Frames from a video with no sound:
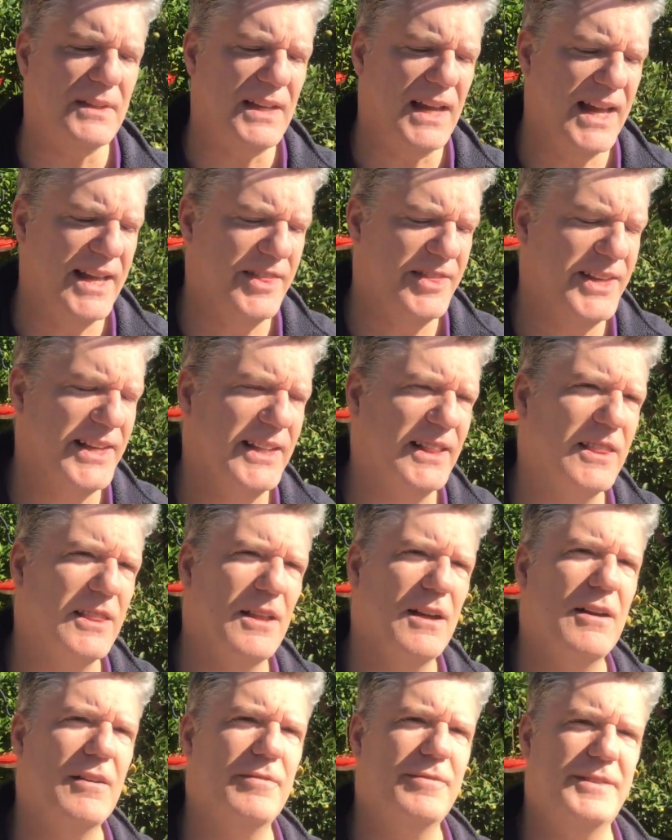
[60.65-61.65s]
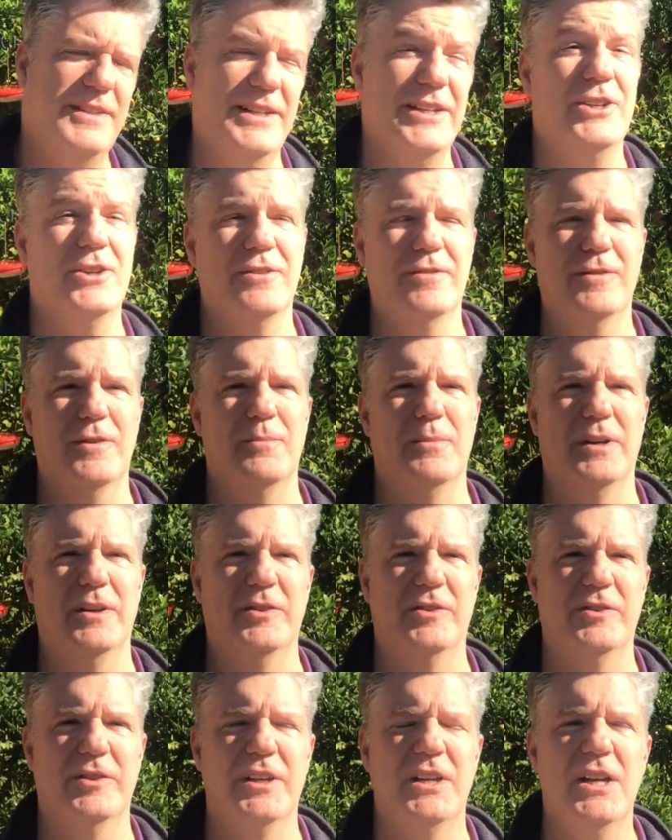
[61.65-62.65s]
And they love to hear from
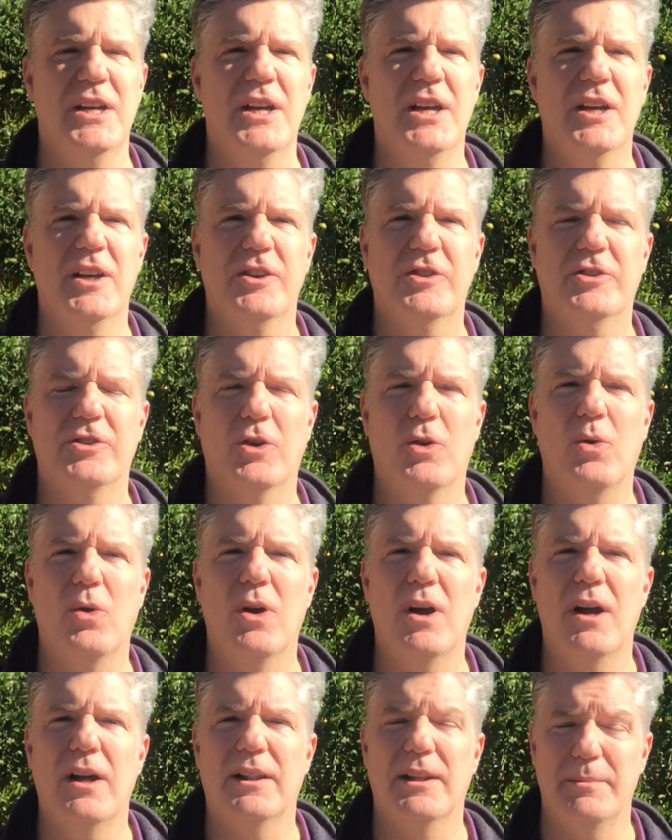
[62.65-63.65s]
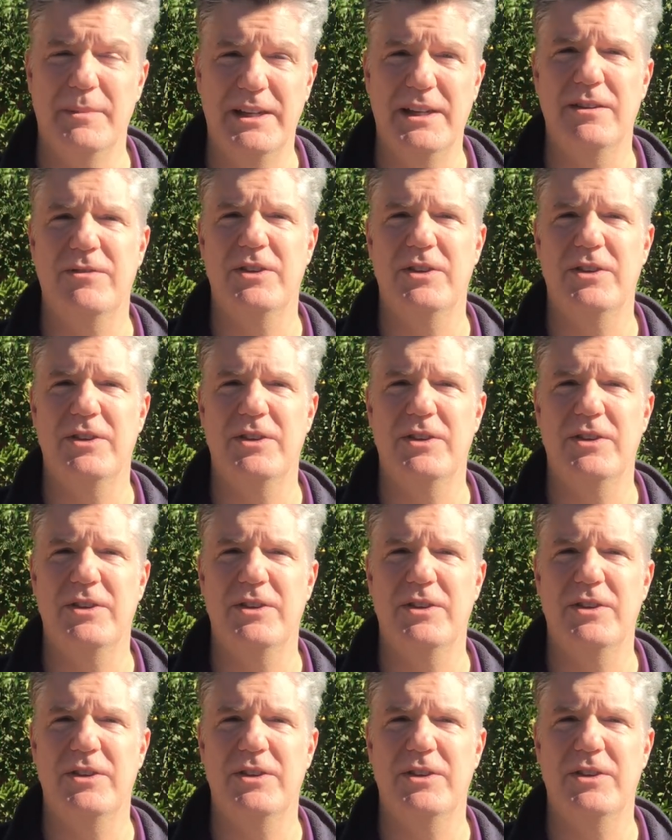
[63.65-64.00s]
us. So let me give